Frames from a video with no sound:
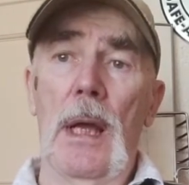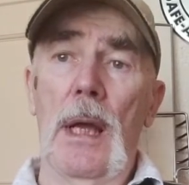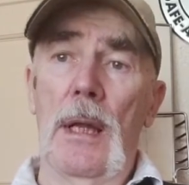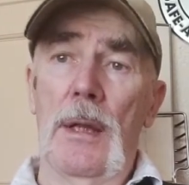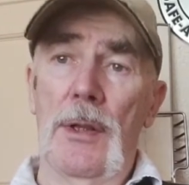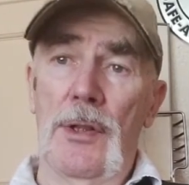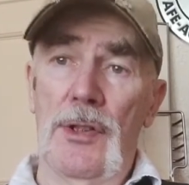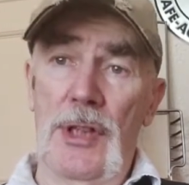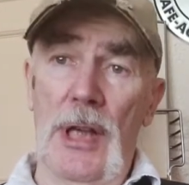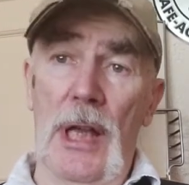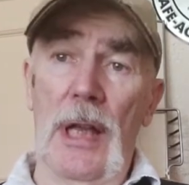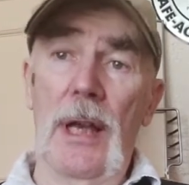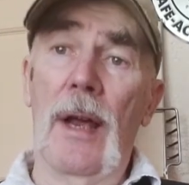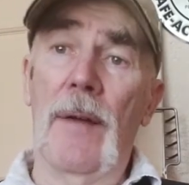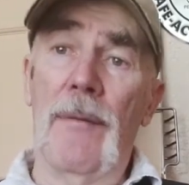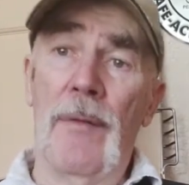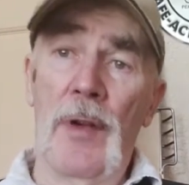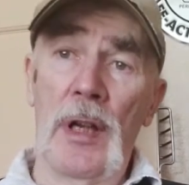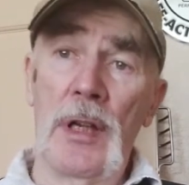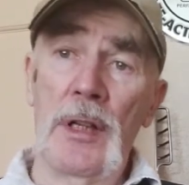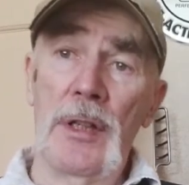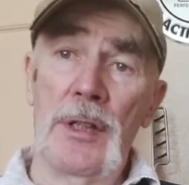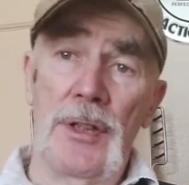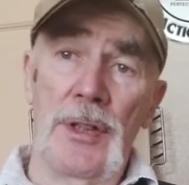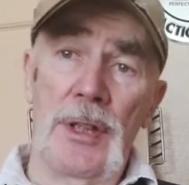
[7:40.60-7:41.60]
South
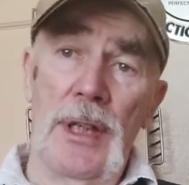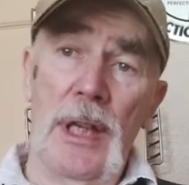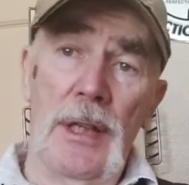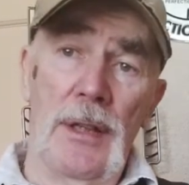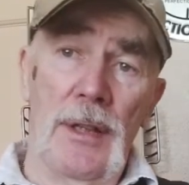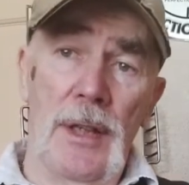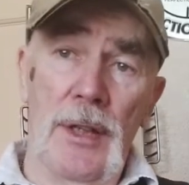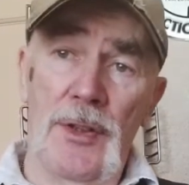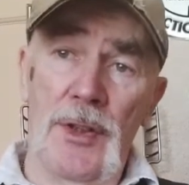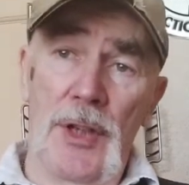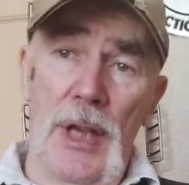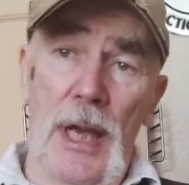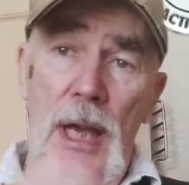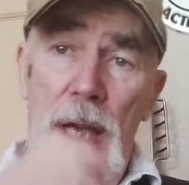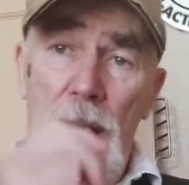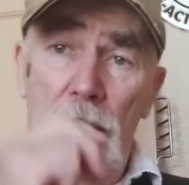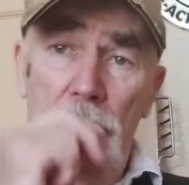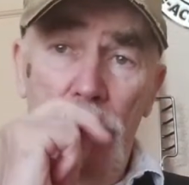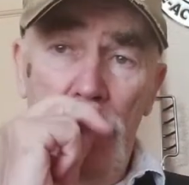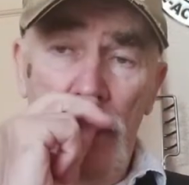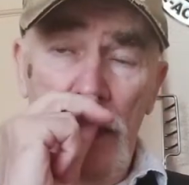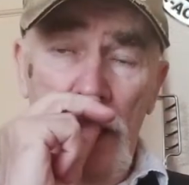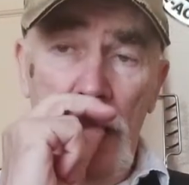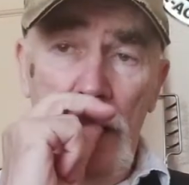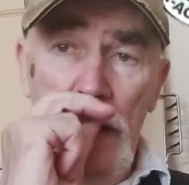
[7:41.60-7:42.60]
Africans did the
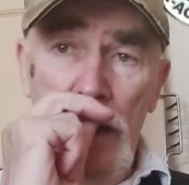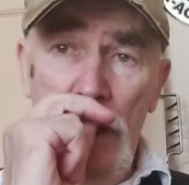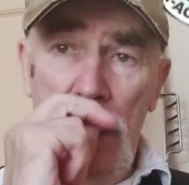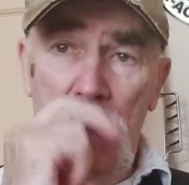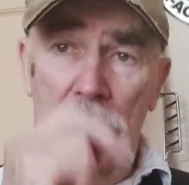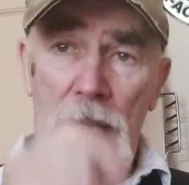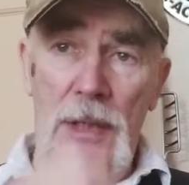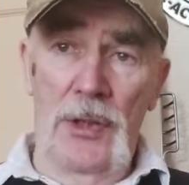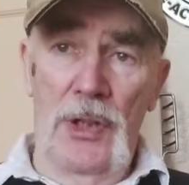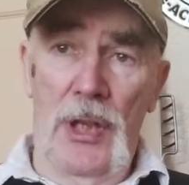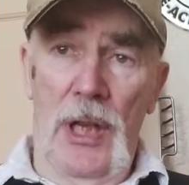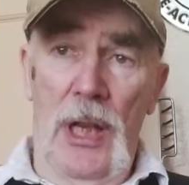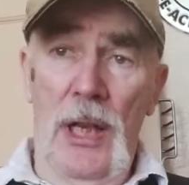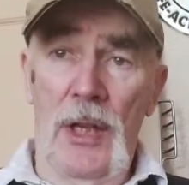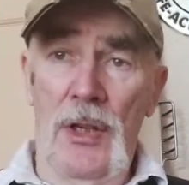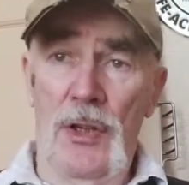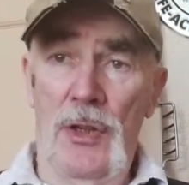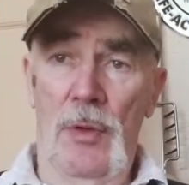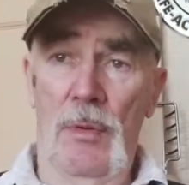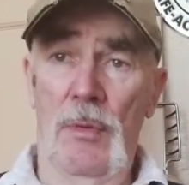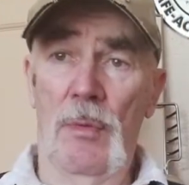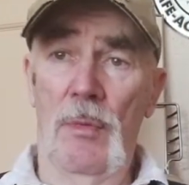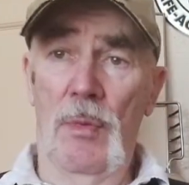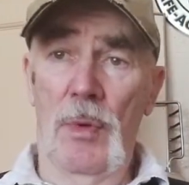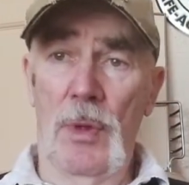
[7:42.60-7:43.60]
same. Their
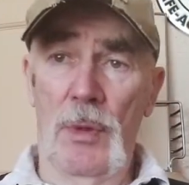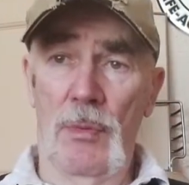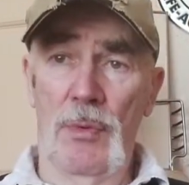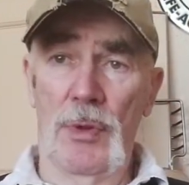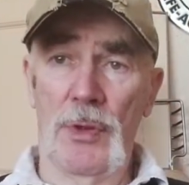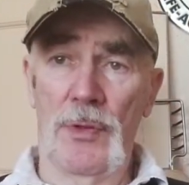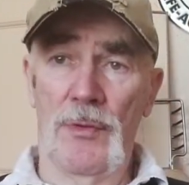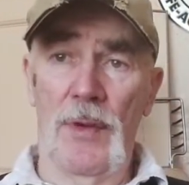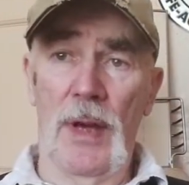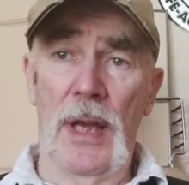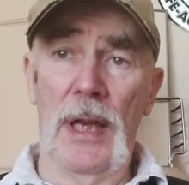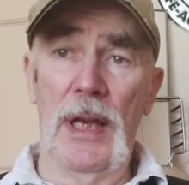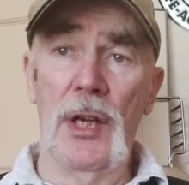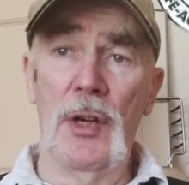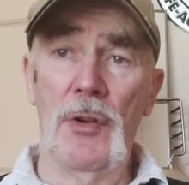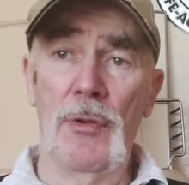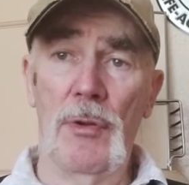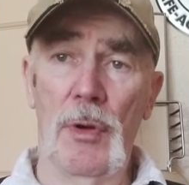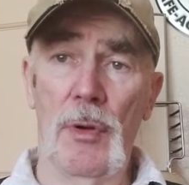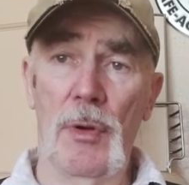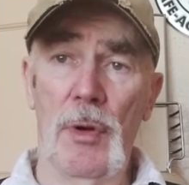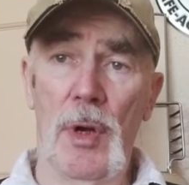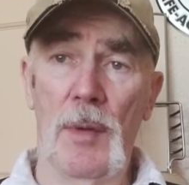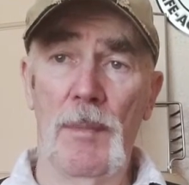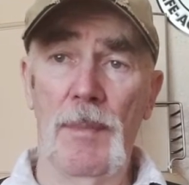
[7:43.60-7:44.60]
selection was very
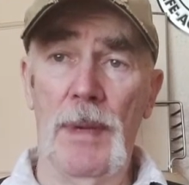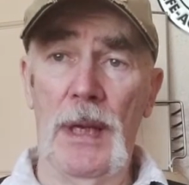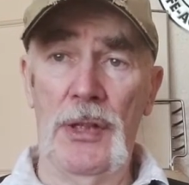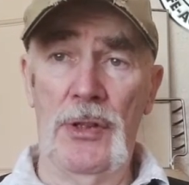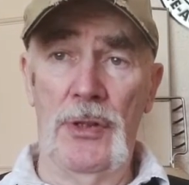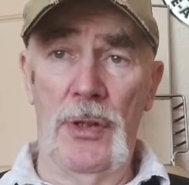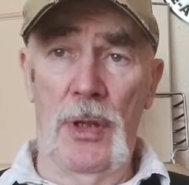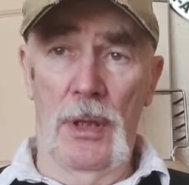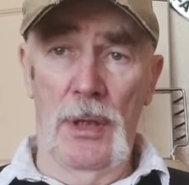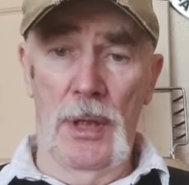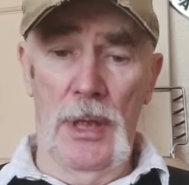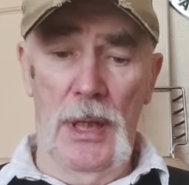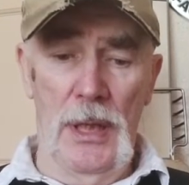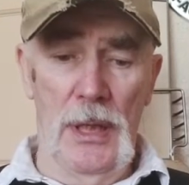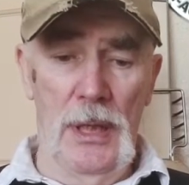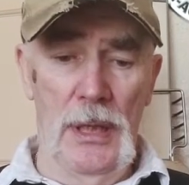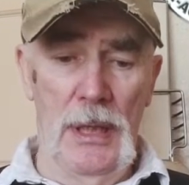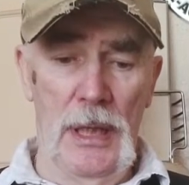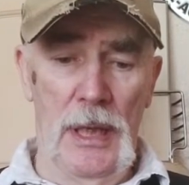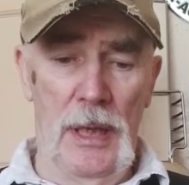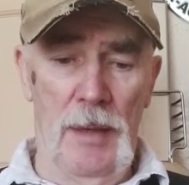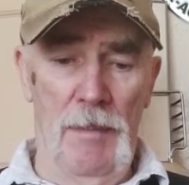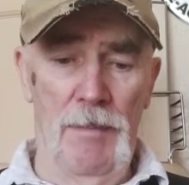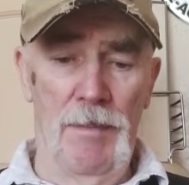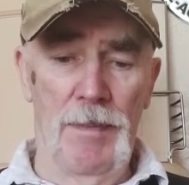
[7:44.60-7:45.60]
grueling based on
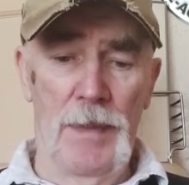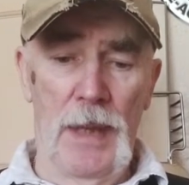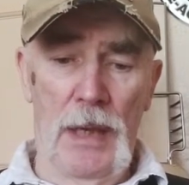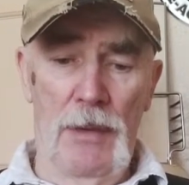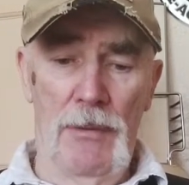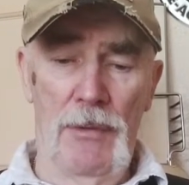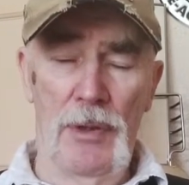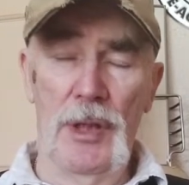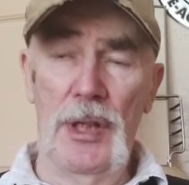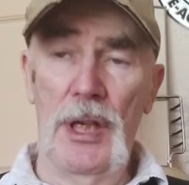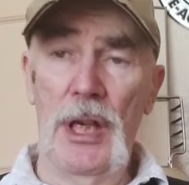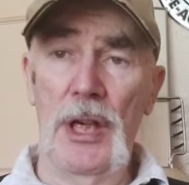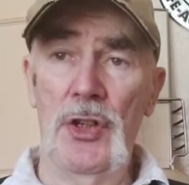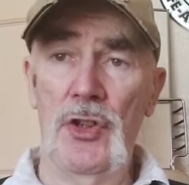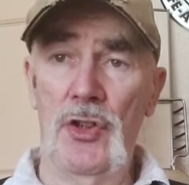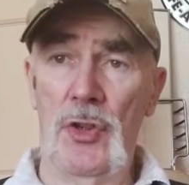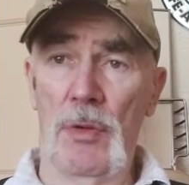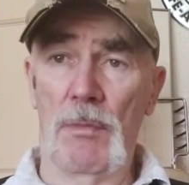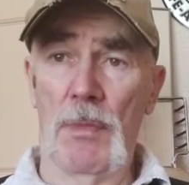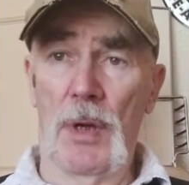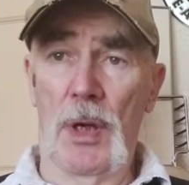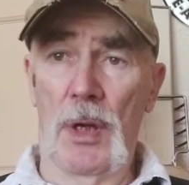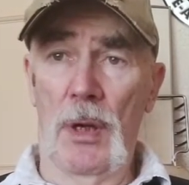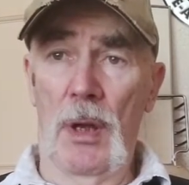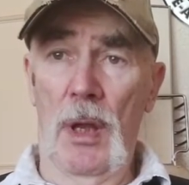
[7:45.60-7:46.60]
the Rhodesian
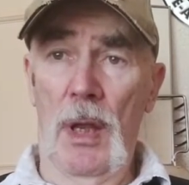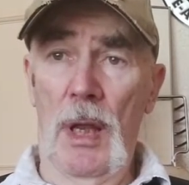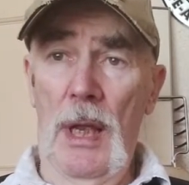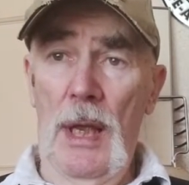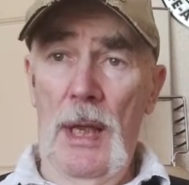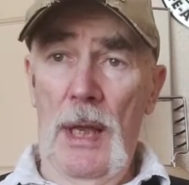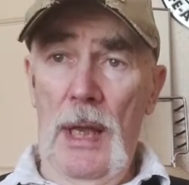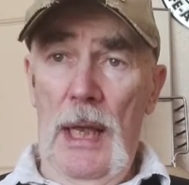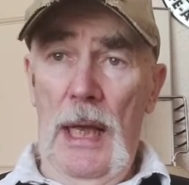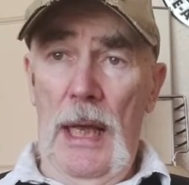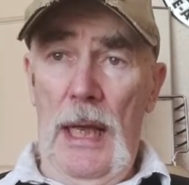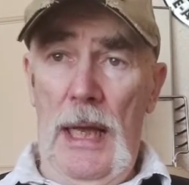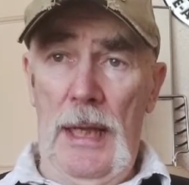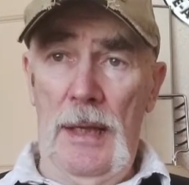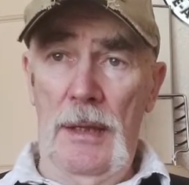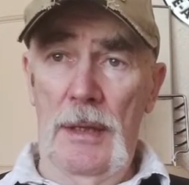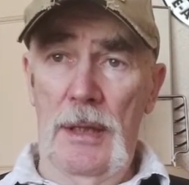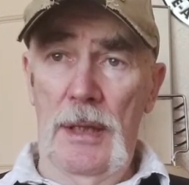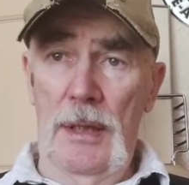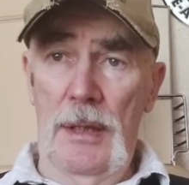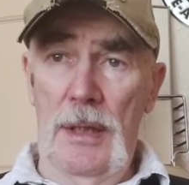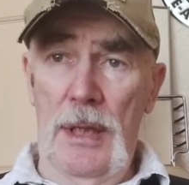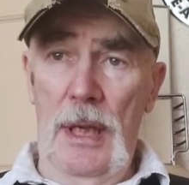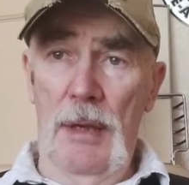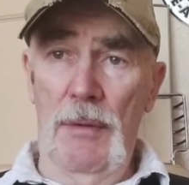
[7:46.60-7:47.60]
model,
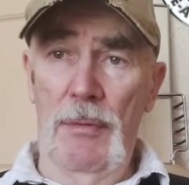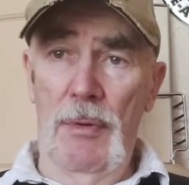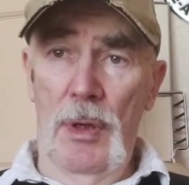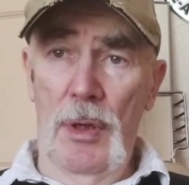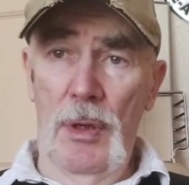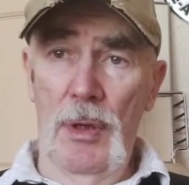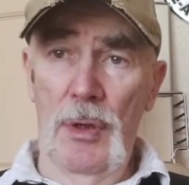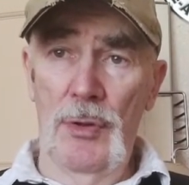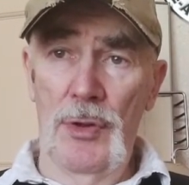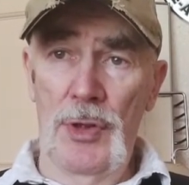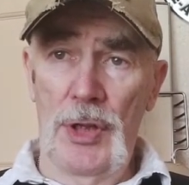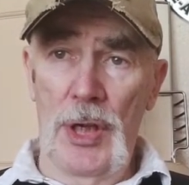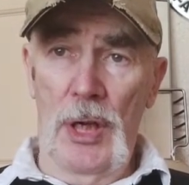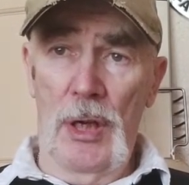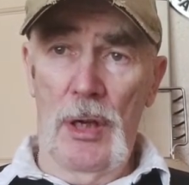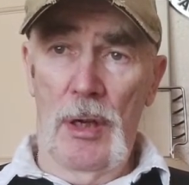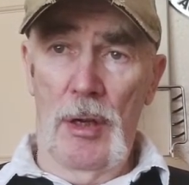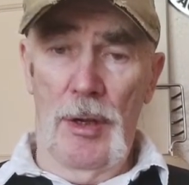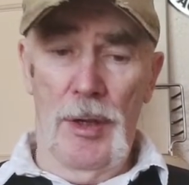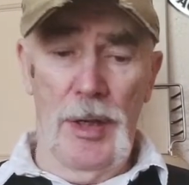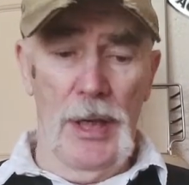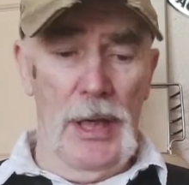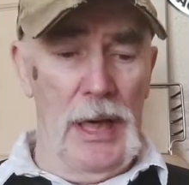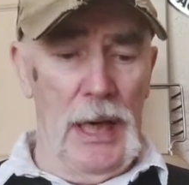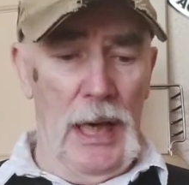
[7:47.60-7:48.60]
and they were losing a
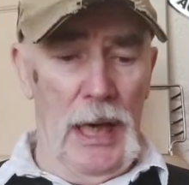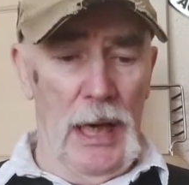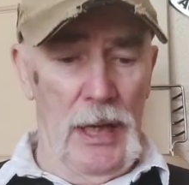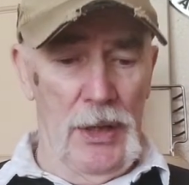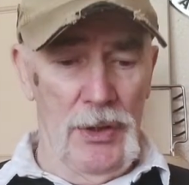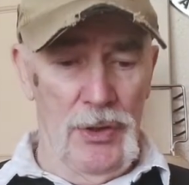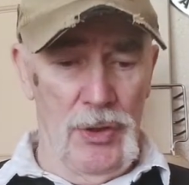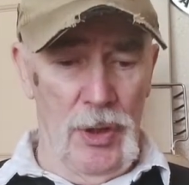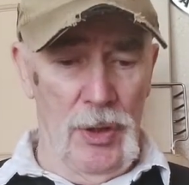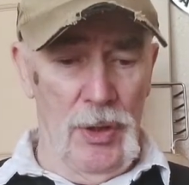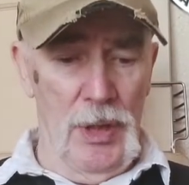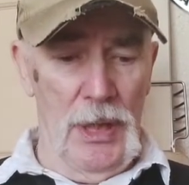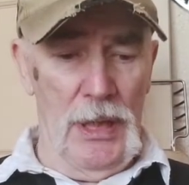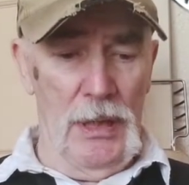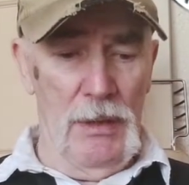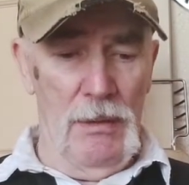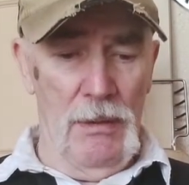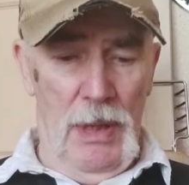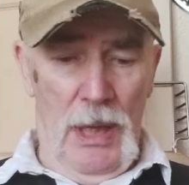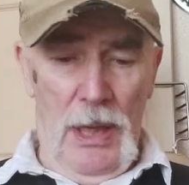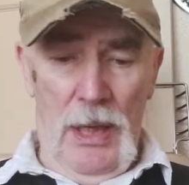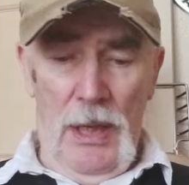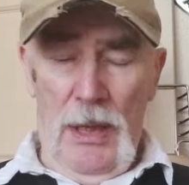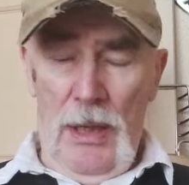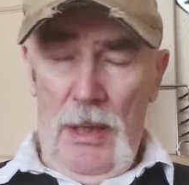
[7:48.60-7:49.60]
lot of guys. So they
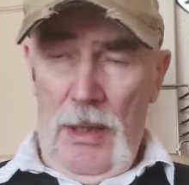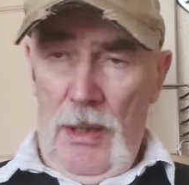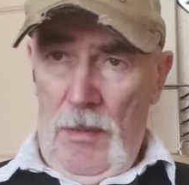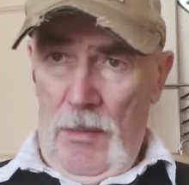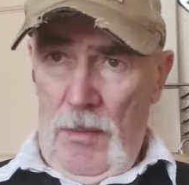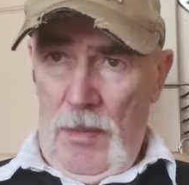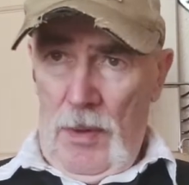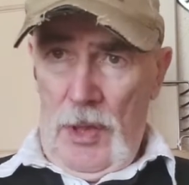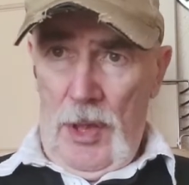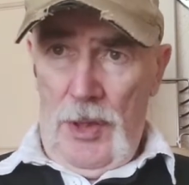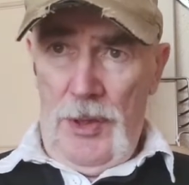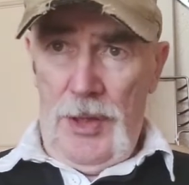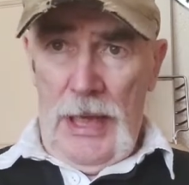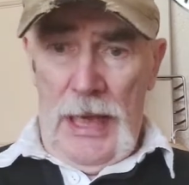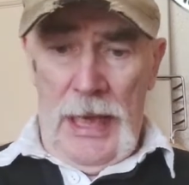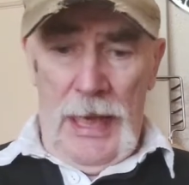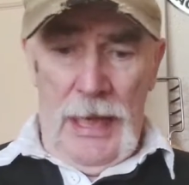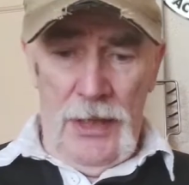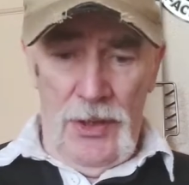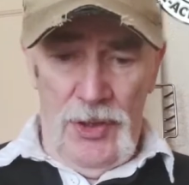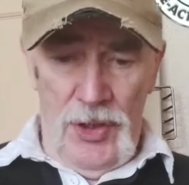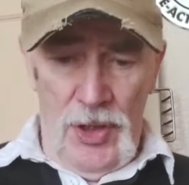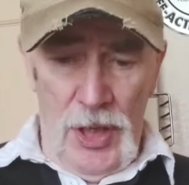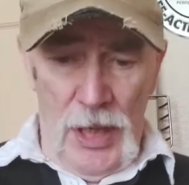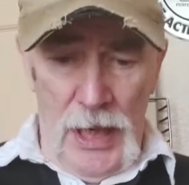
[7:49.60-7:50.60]
got their
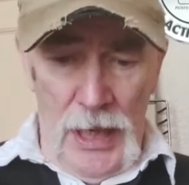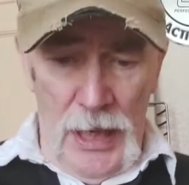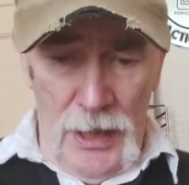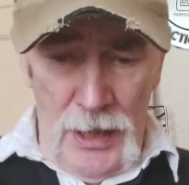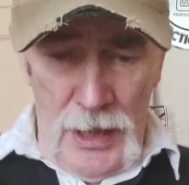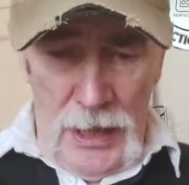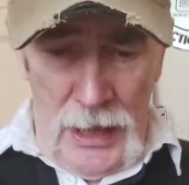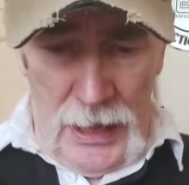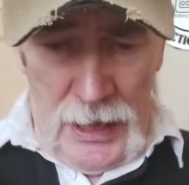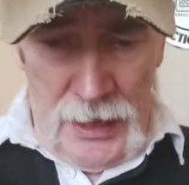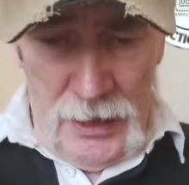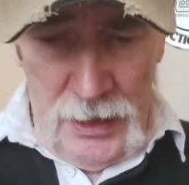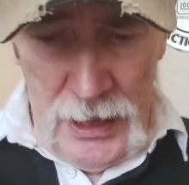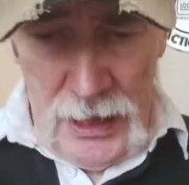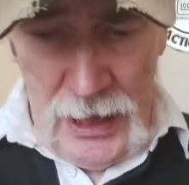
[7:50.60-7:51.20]
heads together and they